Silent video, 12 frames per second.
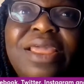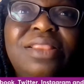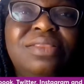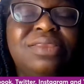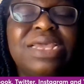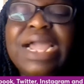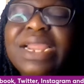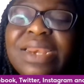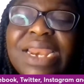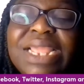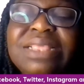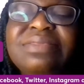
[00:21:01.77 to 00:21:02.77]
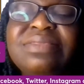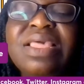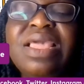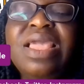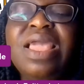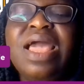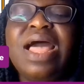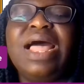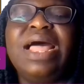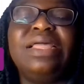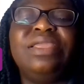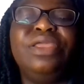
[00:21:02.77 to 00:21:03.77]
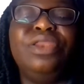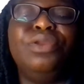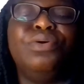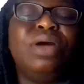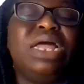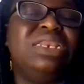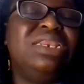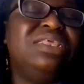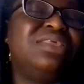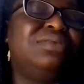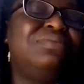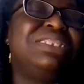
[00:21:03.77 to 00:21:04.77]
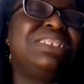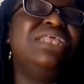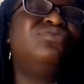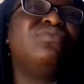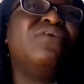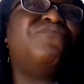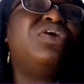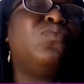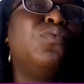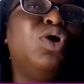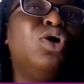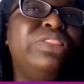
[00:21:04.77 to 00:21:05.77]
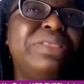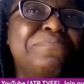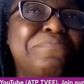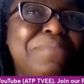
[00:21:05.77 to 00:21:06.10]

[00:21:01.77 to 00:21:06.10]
and tightness, and this tends to affect what we call the